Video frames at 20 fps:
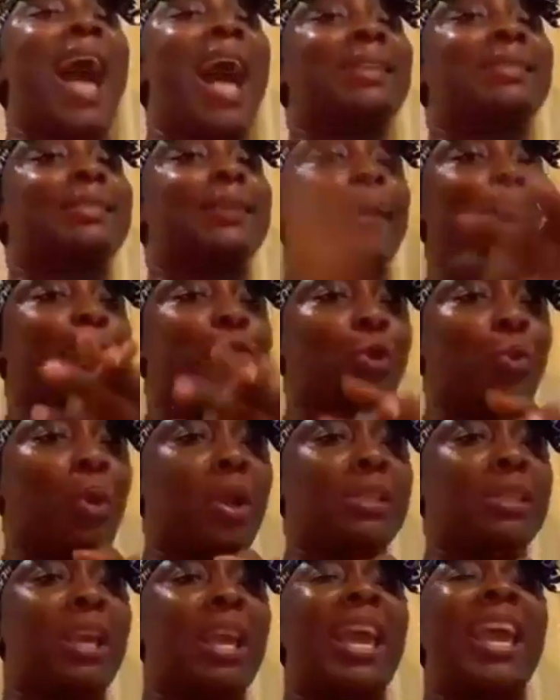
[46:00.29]
up to it.
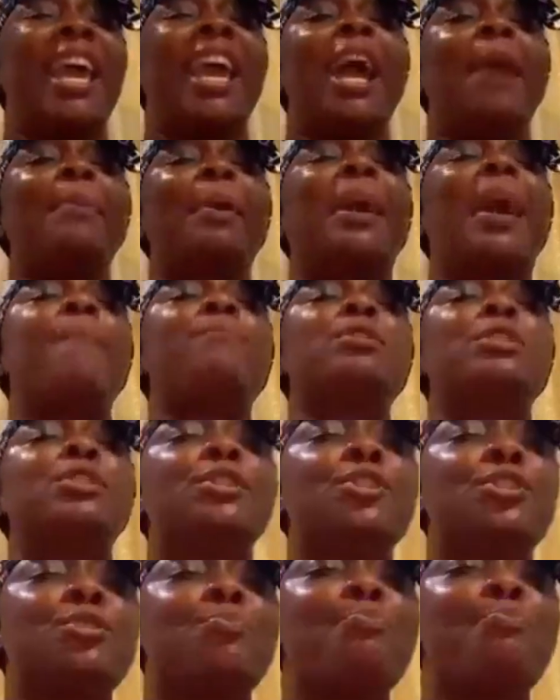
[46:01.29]
It becomes
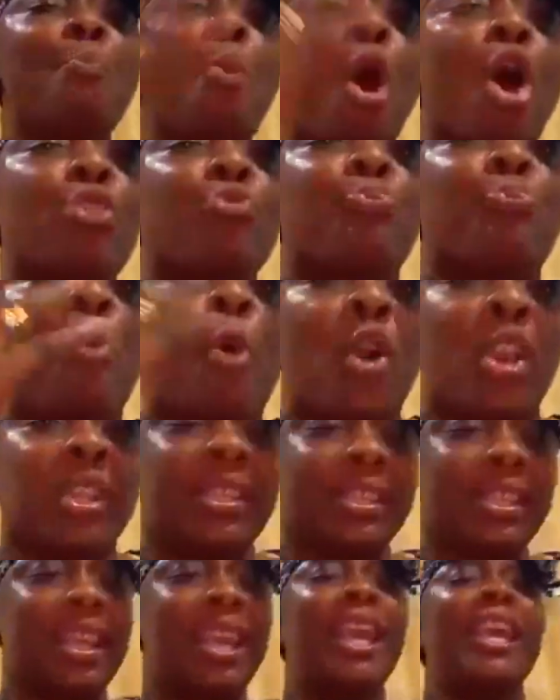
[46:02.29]
more point.
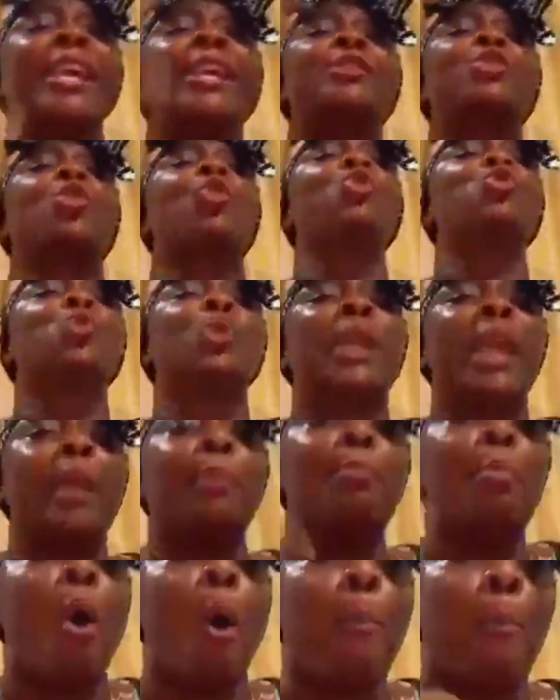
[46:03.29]
It's good to get
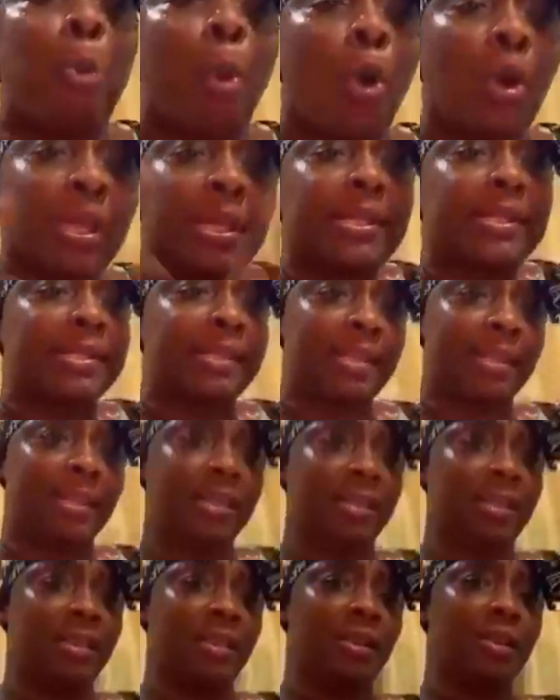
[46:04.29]
more points
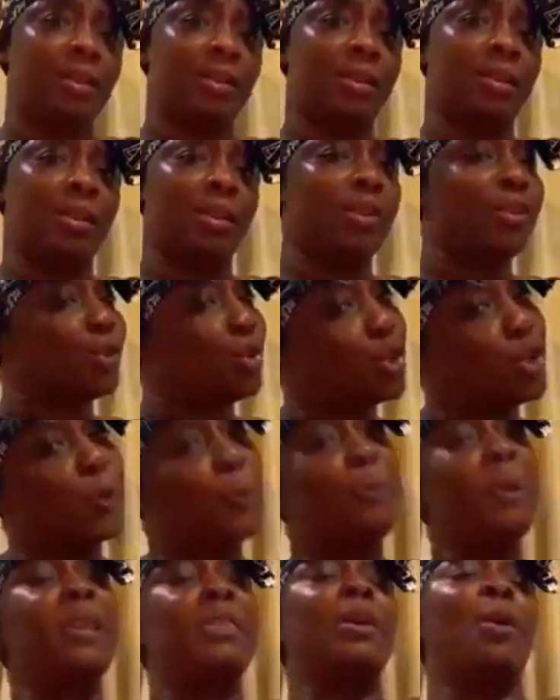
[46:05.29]
to
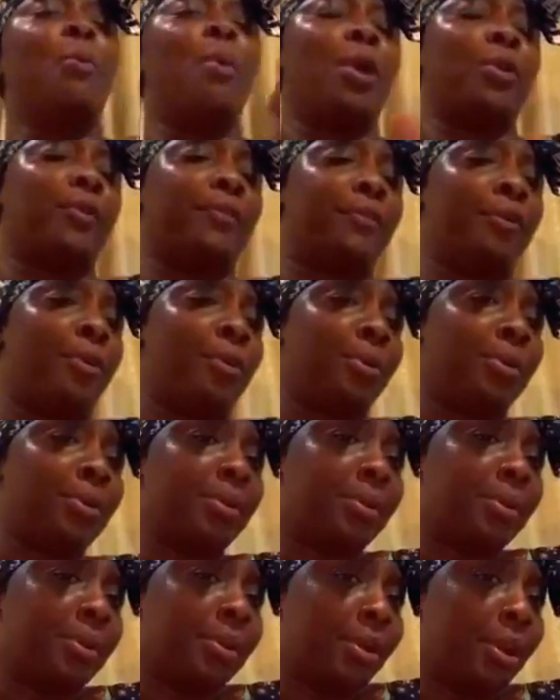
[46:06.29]
speak the word of God,
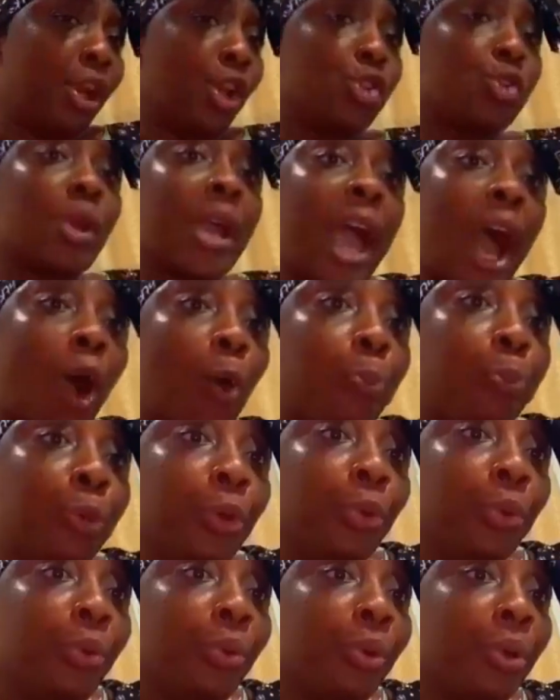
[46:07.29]
to help you,
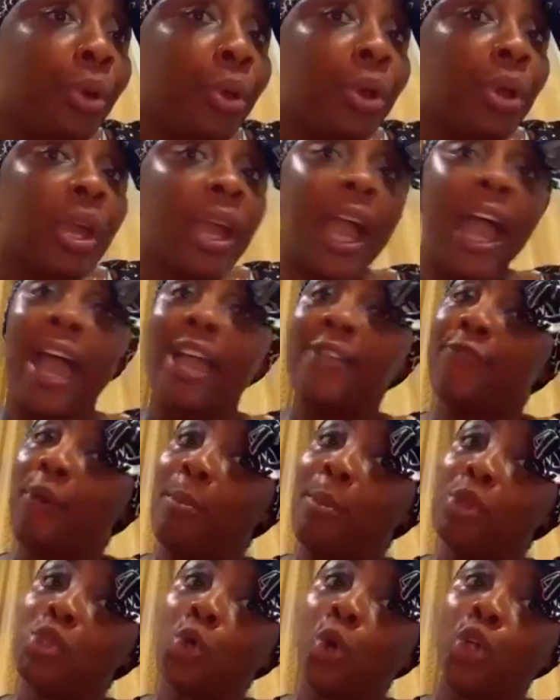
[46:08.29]
and for me
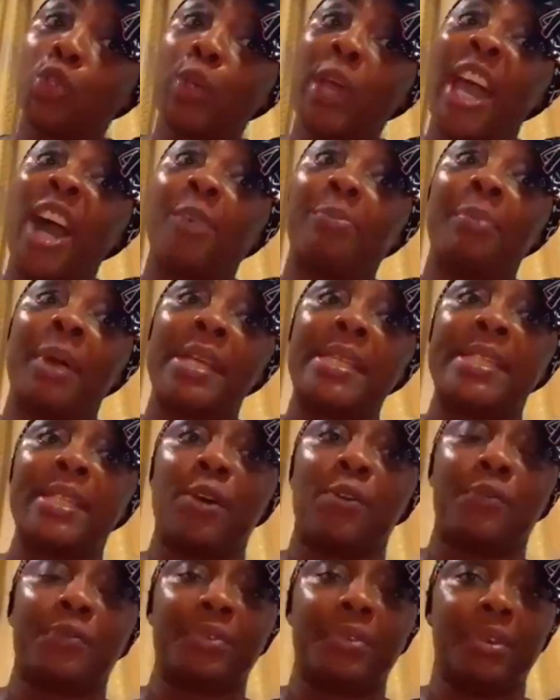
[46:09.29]
to also help myself.
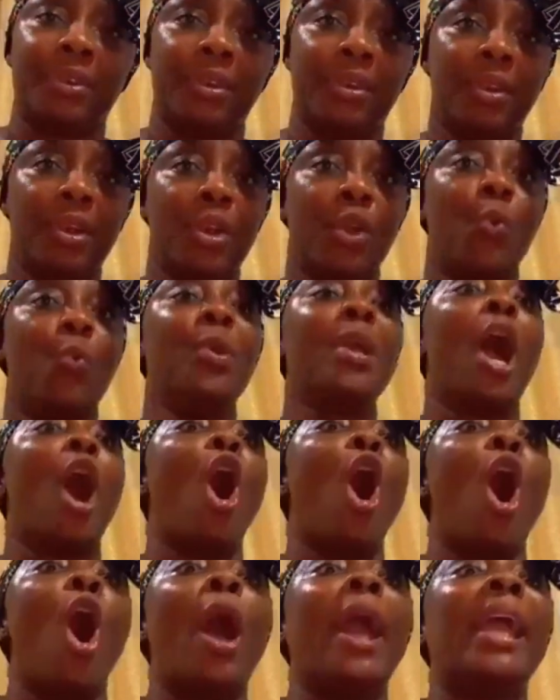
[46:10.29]
We are
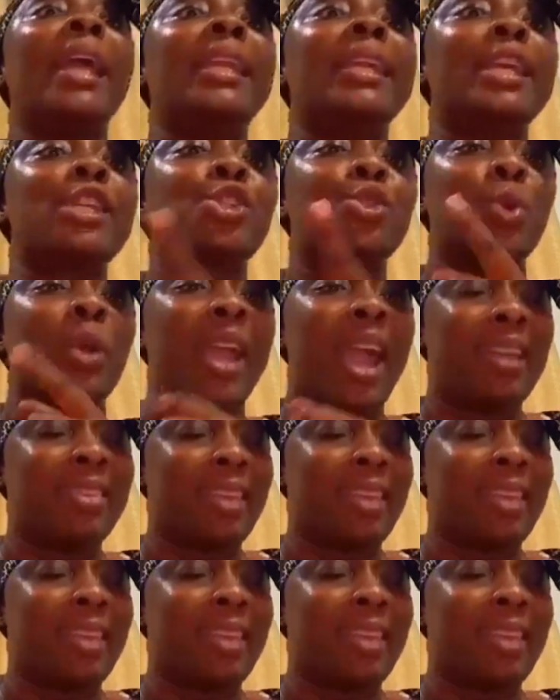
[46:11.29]
all in this together.